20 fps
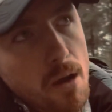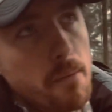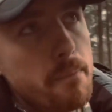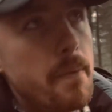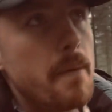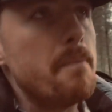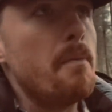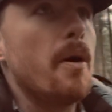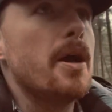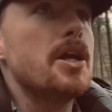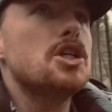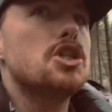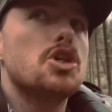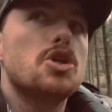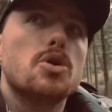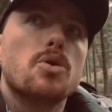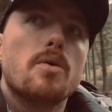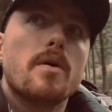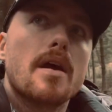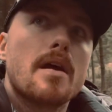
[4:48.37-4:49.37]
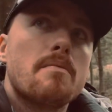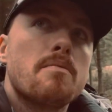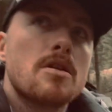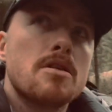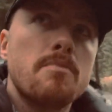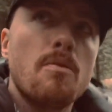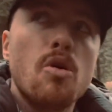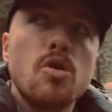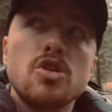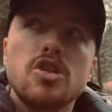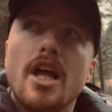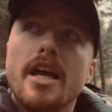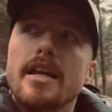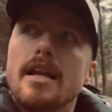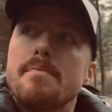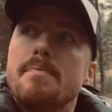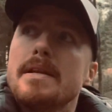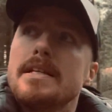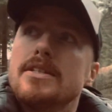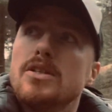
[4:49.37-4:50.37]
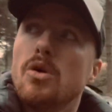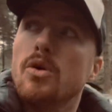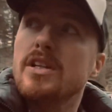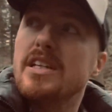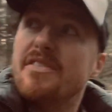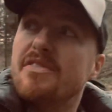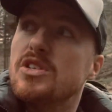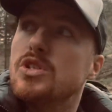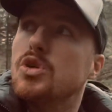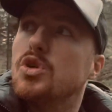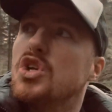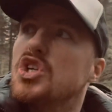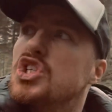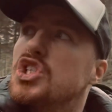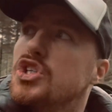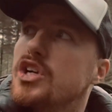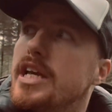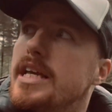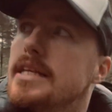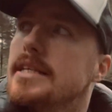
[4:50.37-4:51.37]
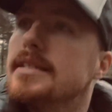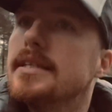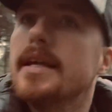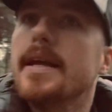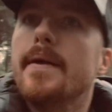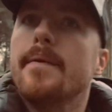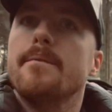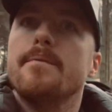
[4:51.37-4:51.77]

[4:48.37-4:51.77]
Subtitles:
But mind you, it would most likely have been different sort of trees.